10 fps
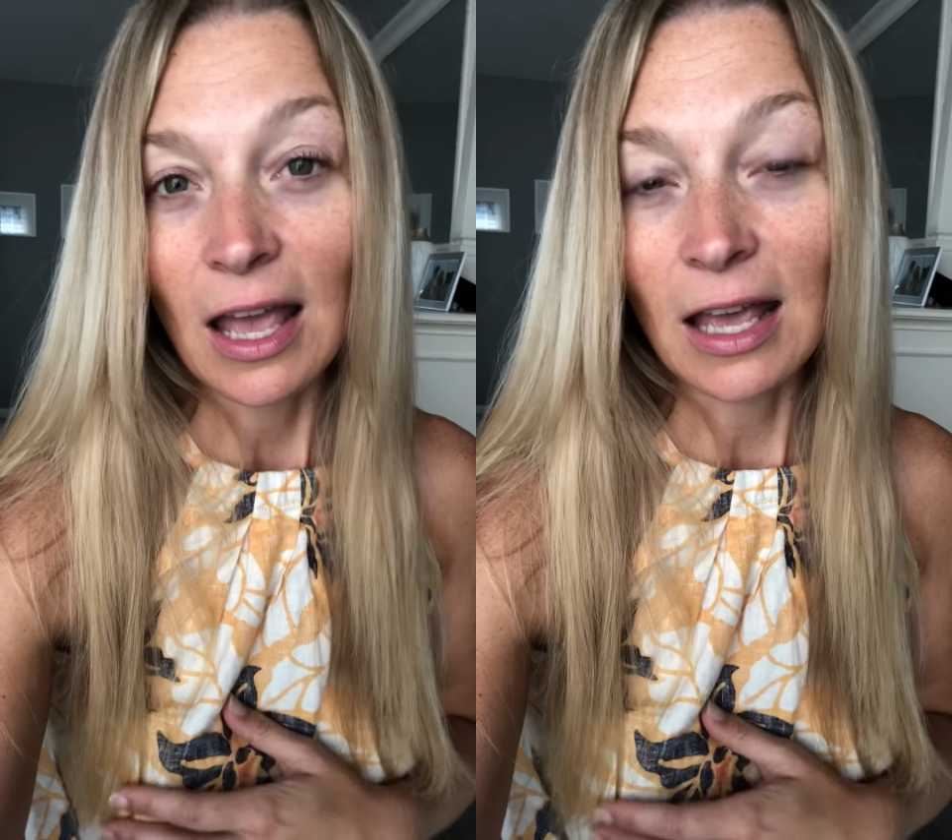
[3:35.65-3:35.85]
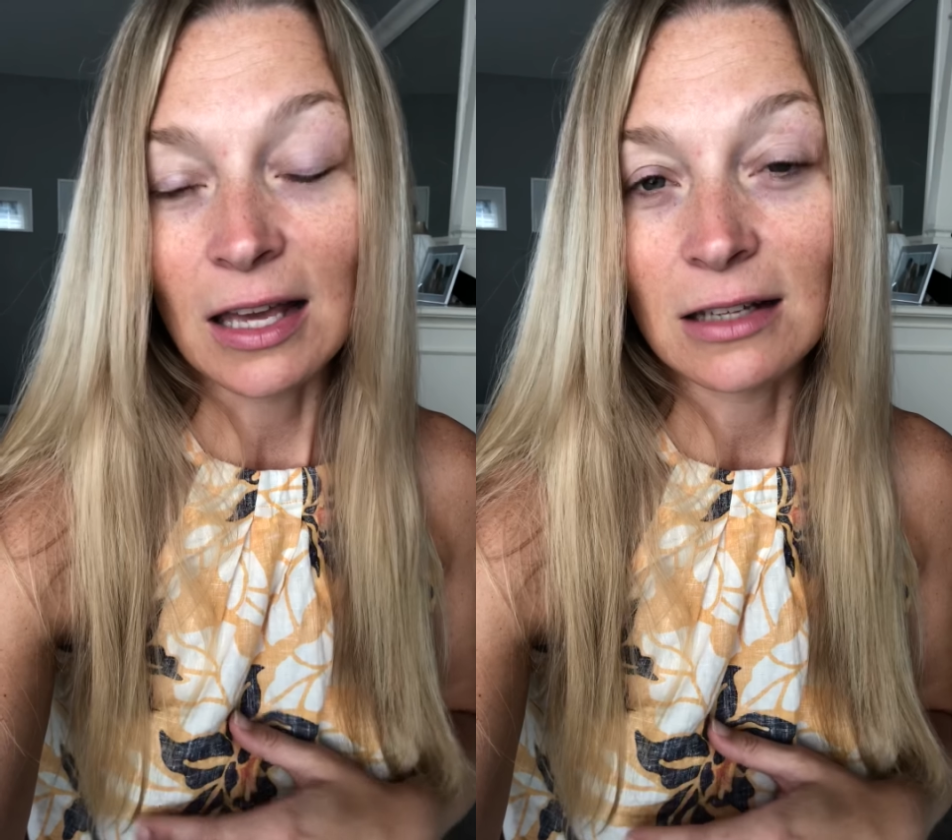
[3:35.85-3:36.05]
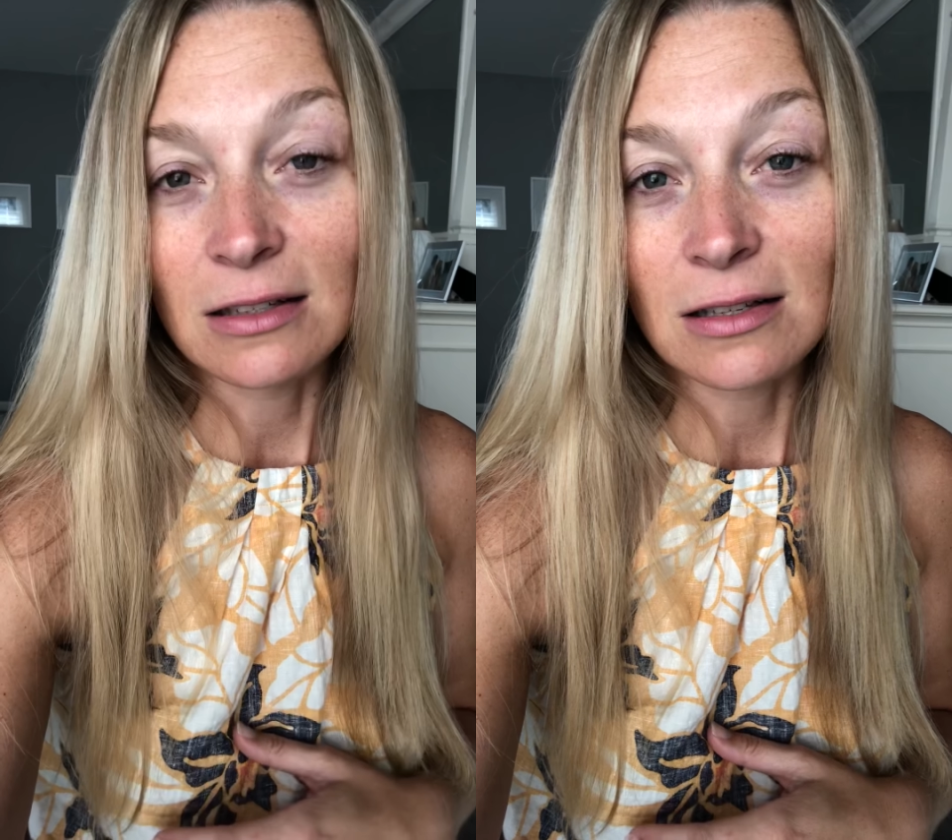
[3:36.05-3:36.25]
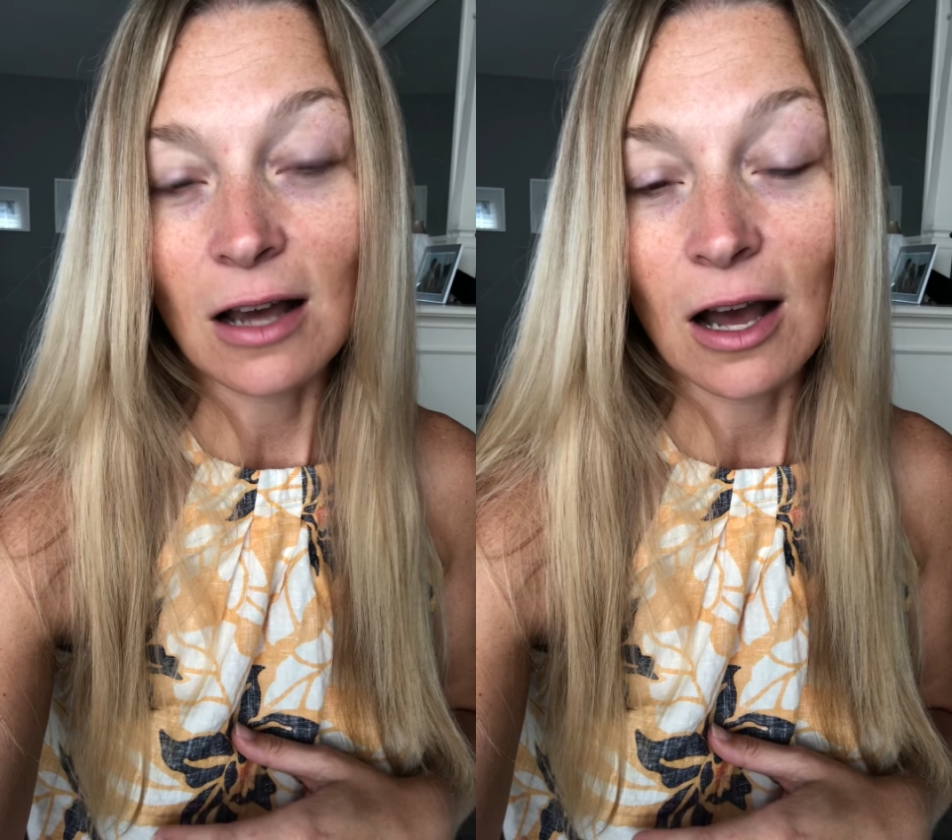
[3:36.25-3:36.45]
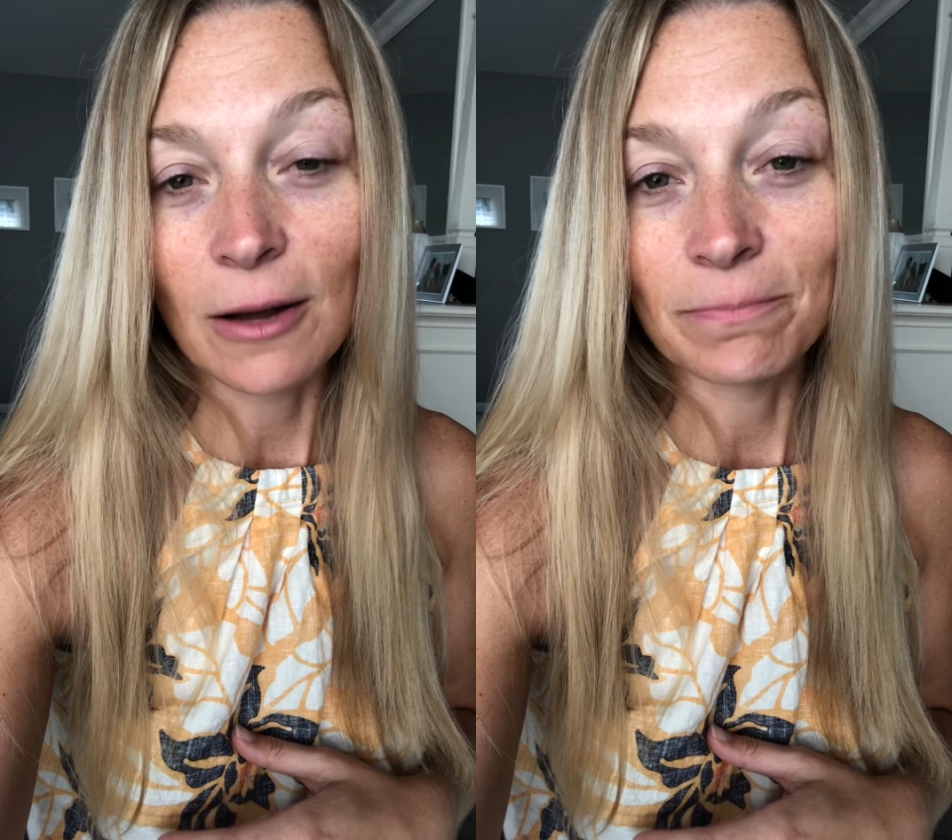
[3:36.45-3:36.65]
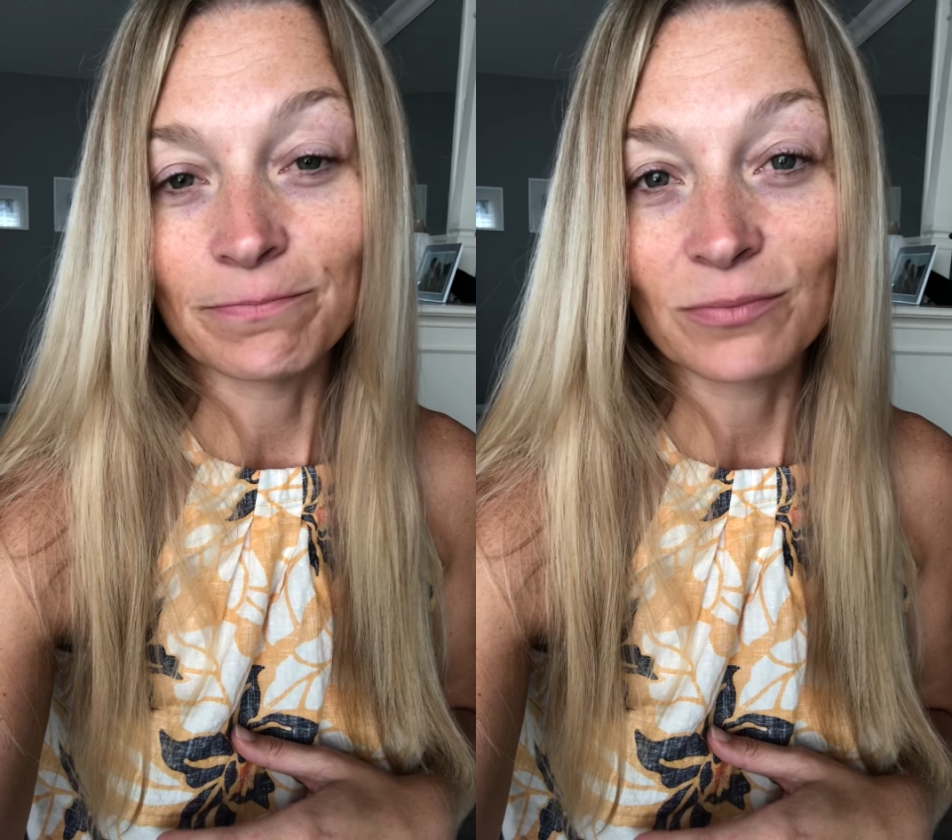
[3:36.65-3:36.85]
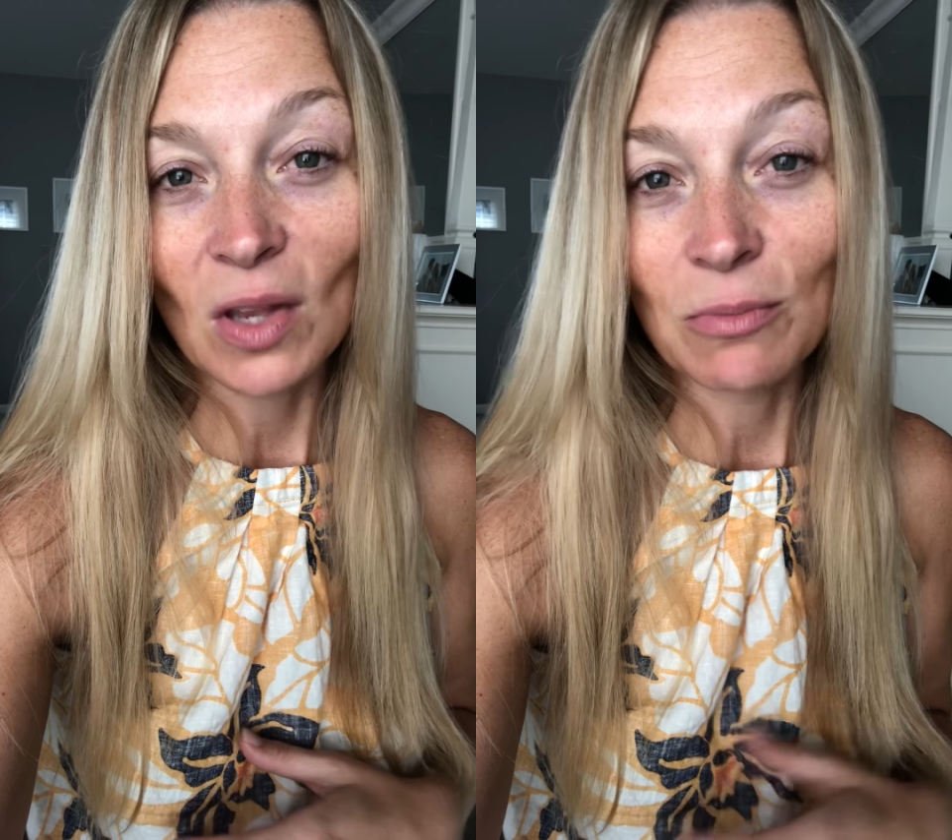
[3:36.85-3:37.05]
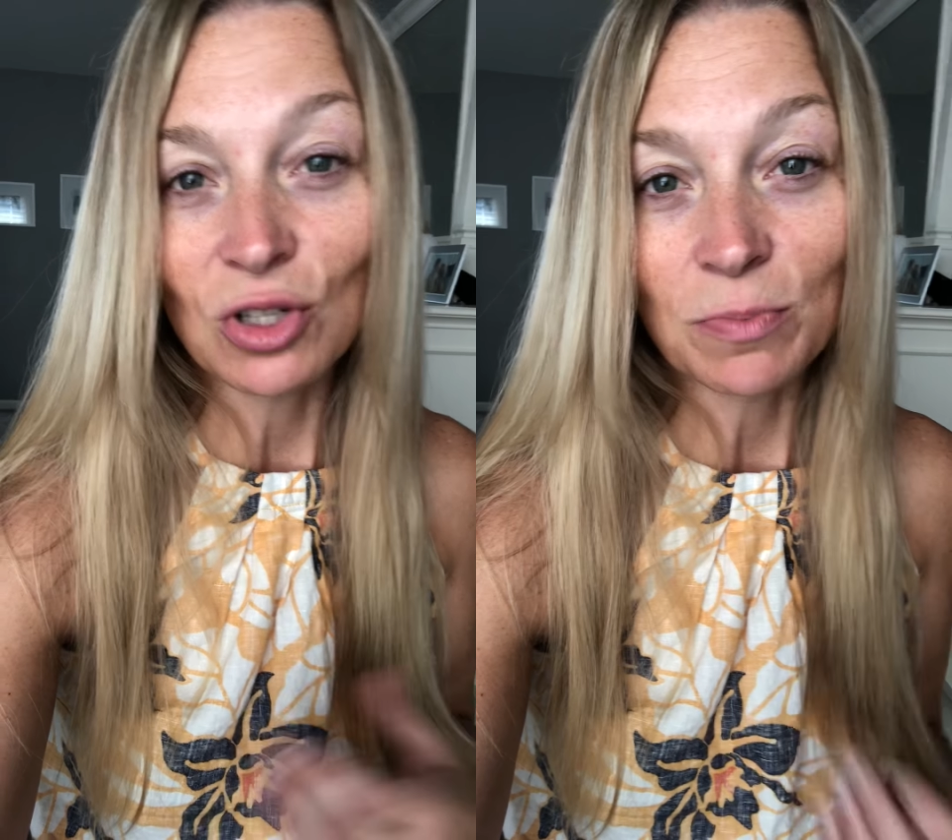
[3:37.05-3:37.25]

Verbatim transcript: And um, I'm